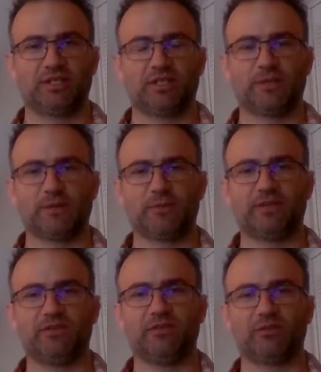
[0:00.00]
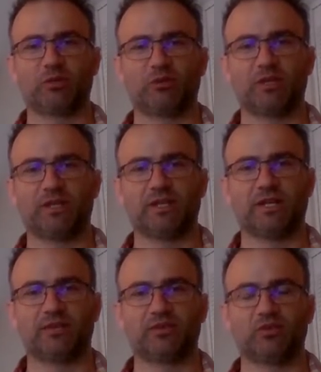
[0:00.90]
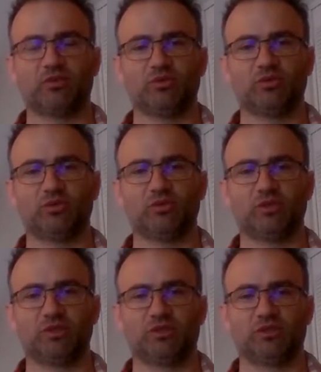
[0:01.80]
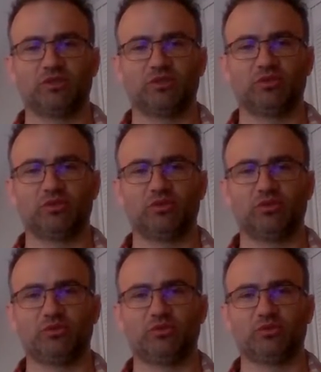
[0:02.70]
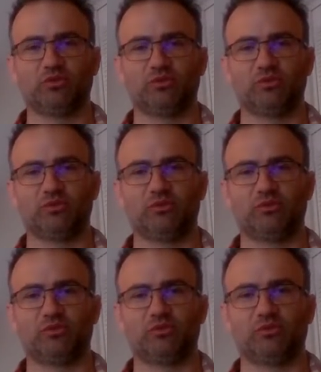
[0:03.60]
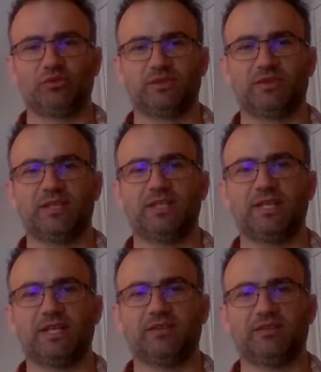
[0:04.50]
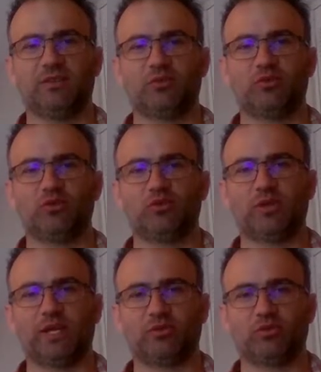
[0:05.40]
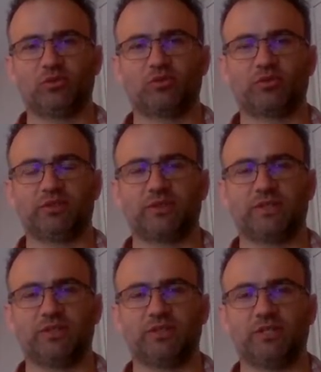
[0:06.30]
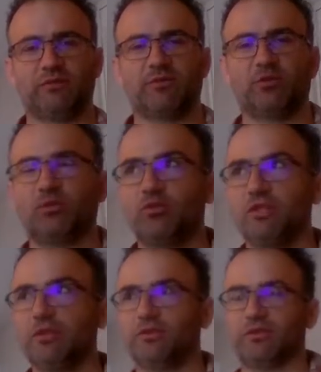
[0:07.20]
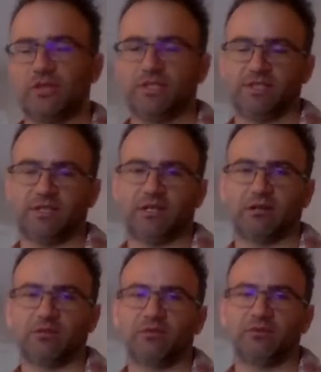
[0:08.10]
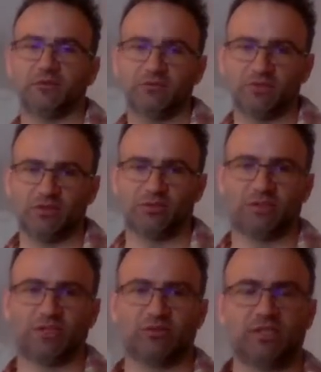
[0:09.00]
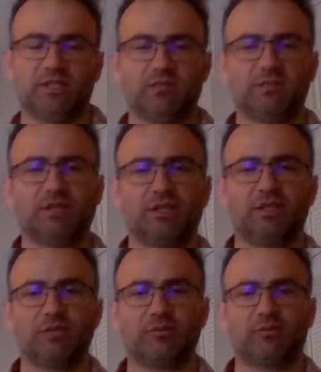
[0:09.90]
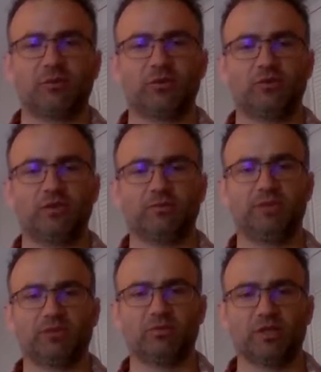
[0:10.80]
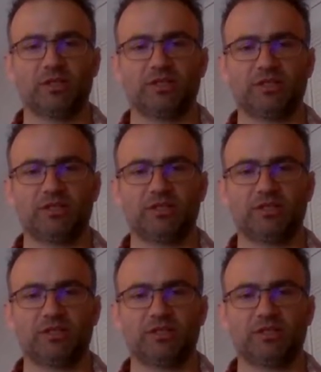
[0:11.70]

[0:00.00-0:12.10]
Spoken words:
and this is where we ask you to say yes. Here, would you like to grow this variety again for 3 of the variety out of the 15 you would like to keep? If you keep this one,